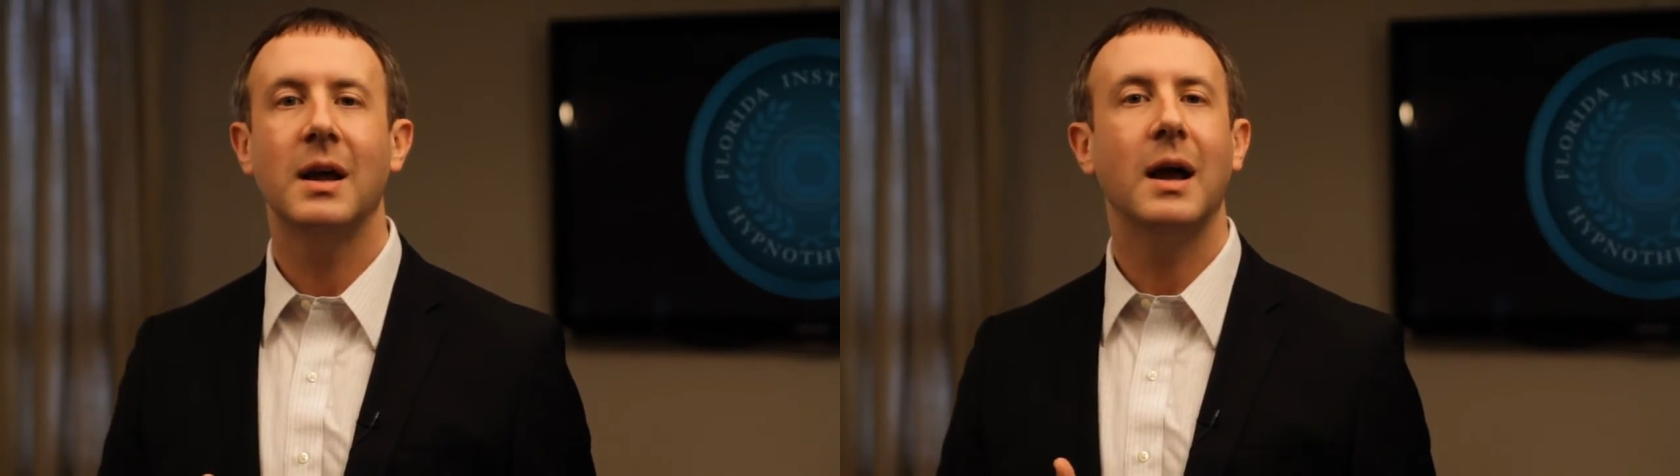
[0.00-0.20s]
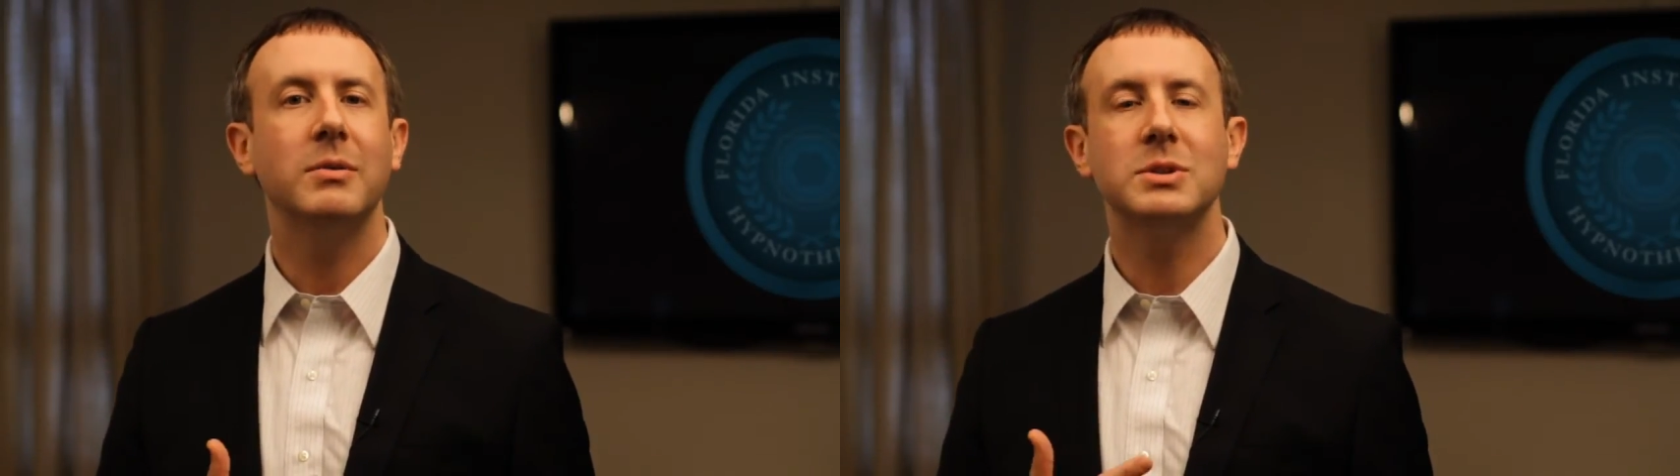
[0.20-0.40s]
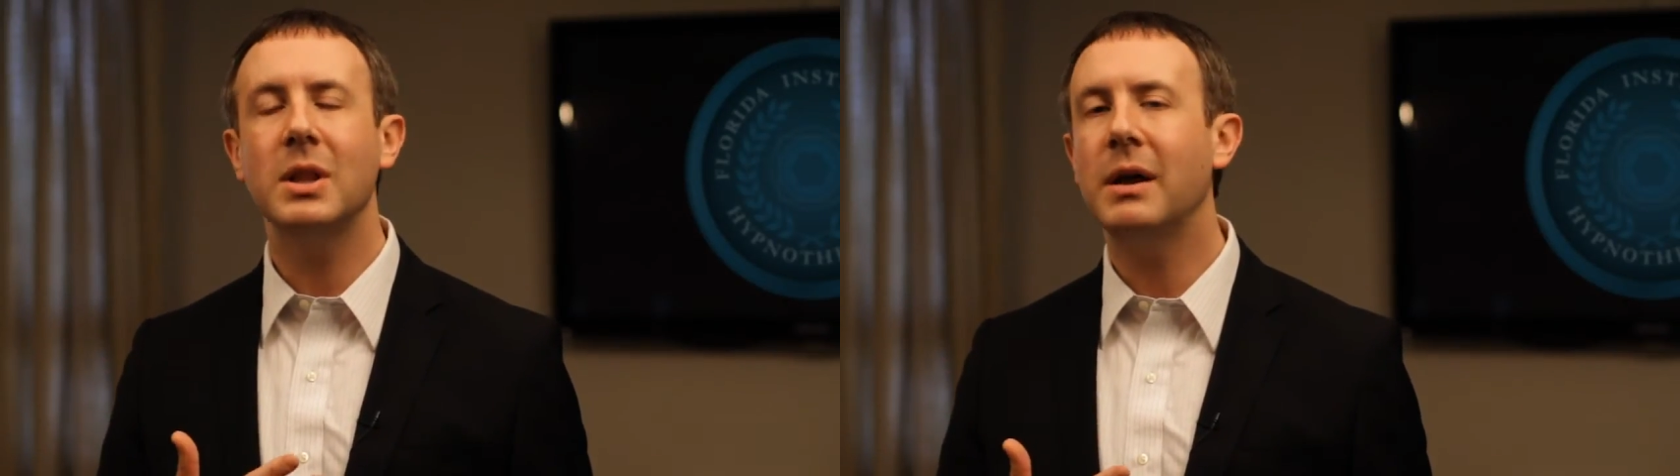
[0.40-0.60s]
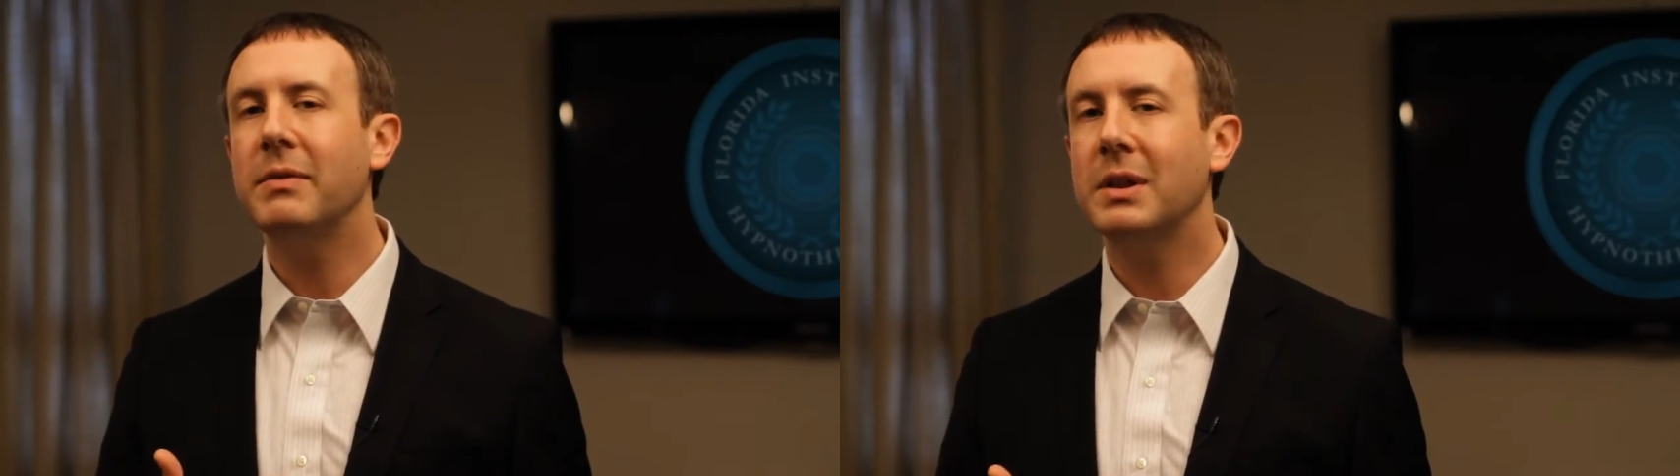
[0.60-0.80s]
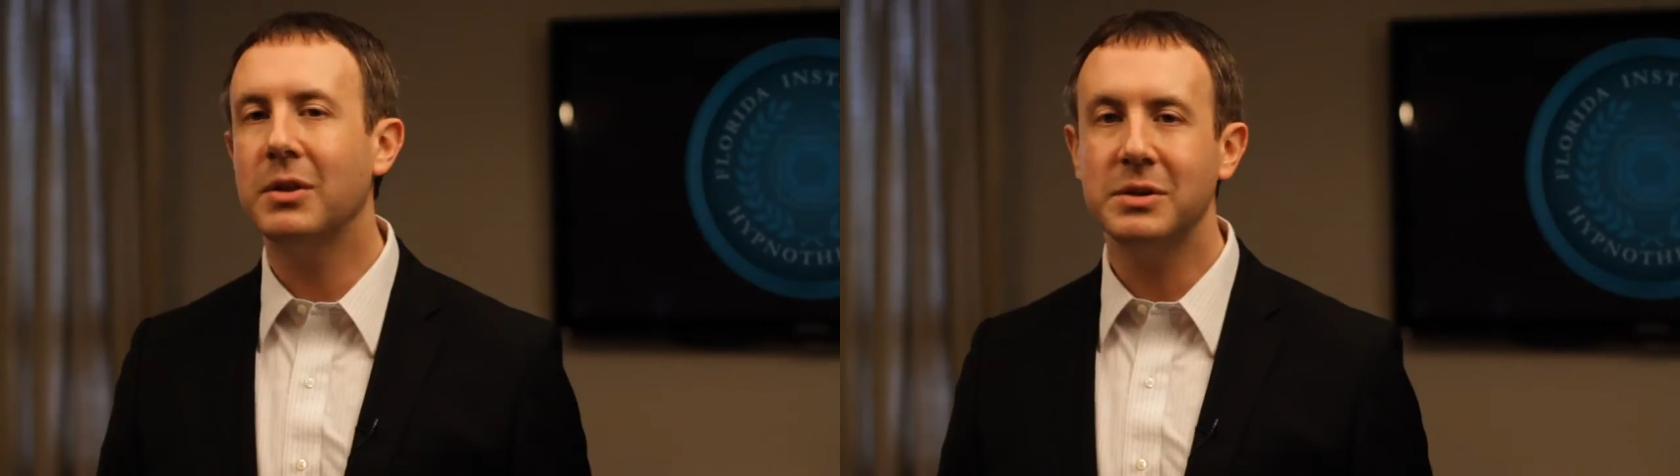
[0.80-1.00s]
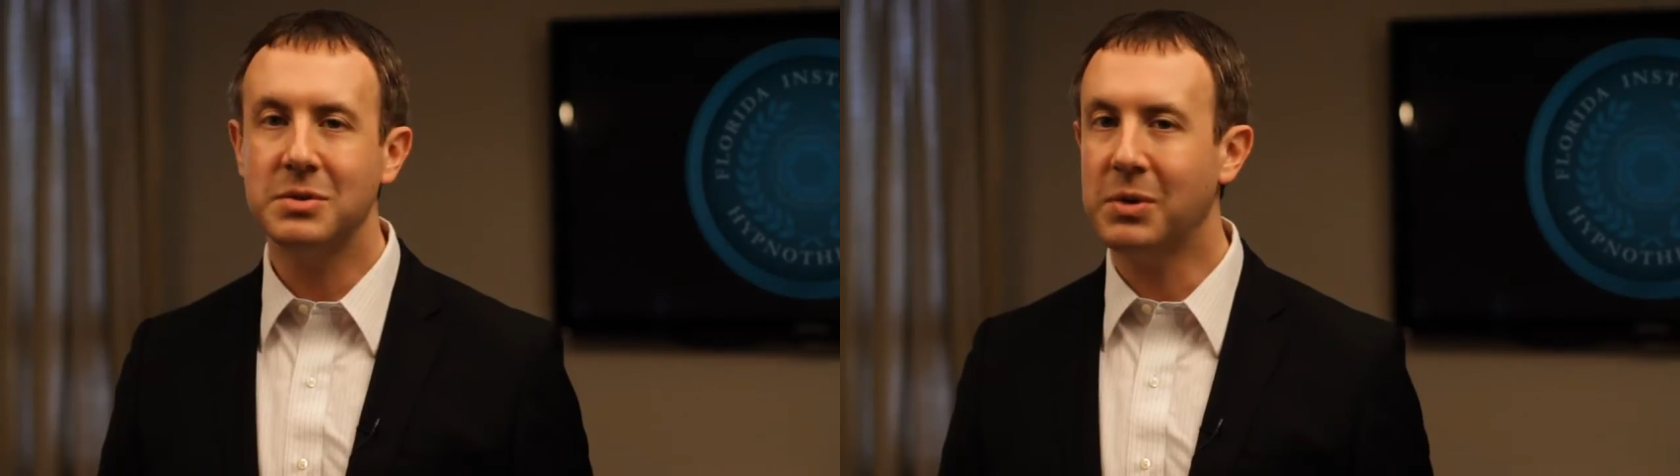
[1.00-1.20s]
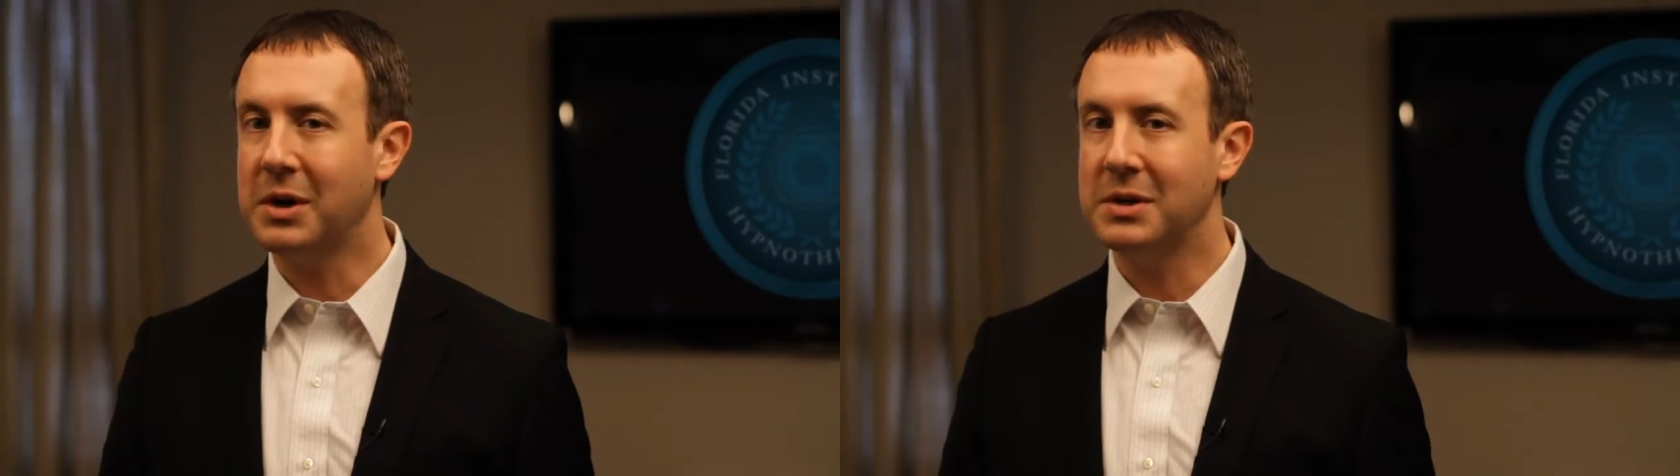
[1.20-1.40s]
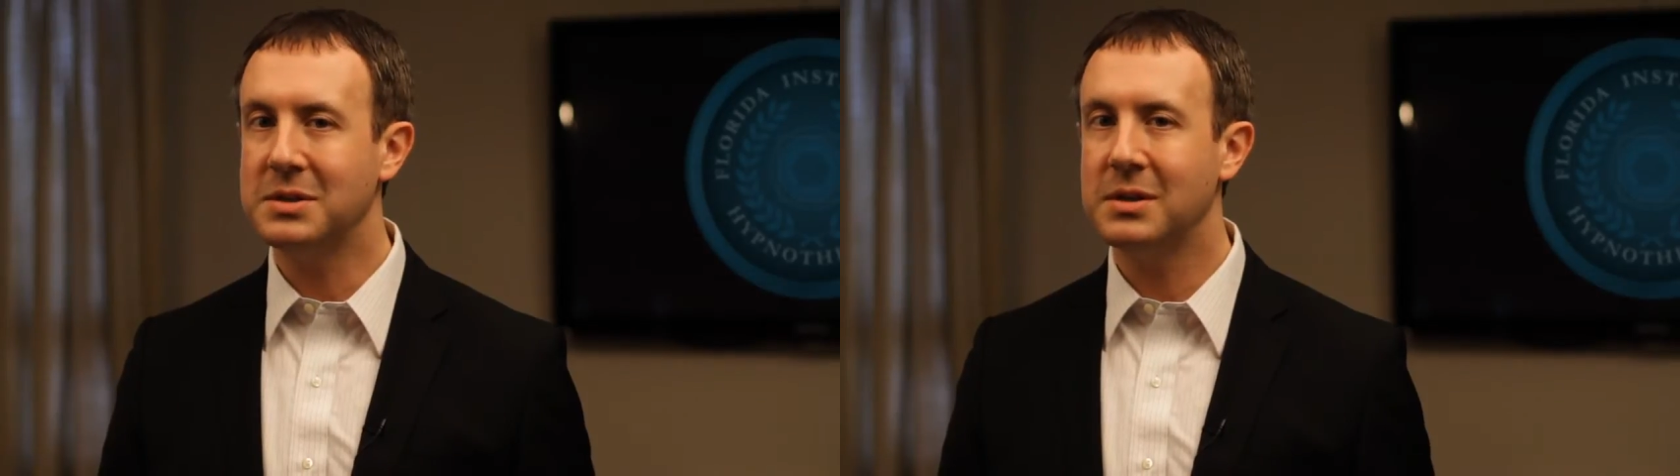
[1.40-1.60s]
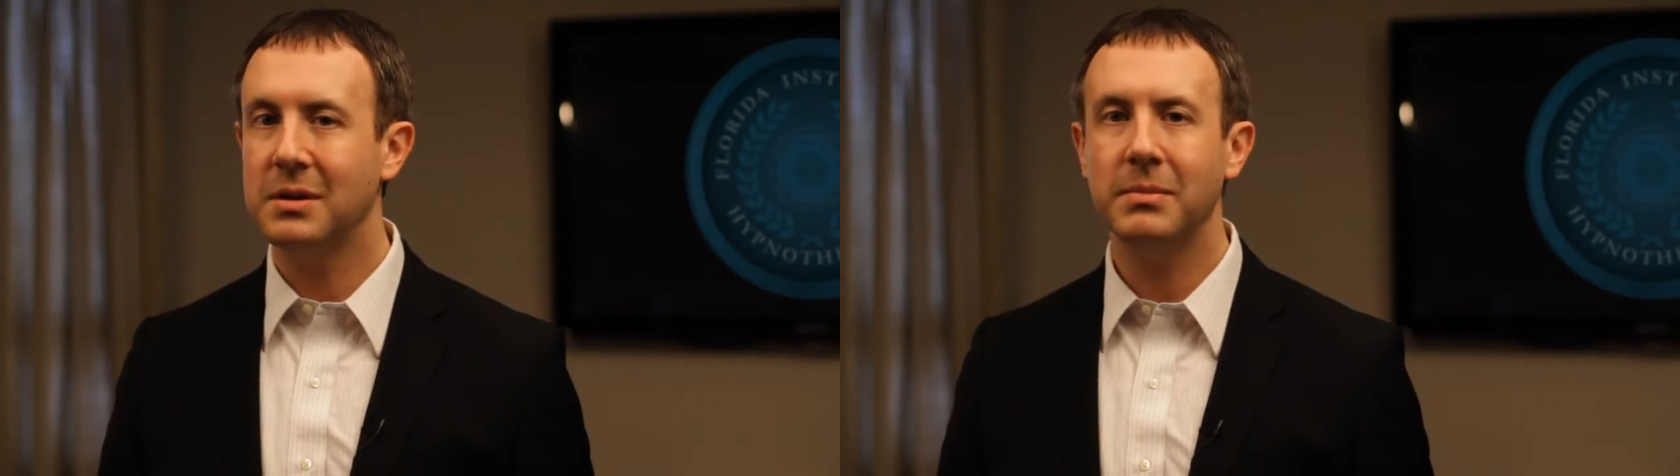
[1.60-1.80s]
I was loving those words,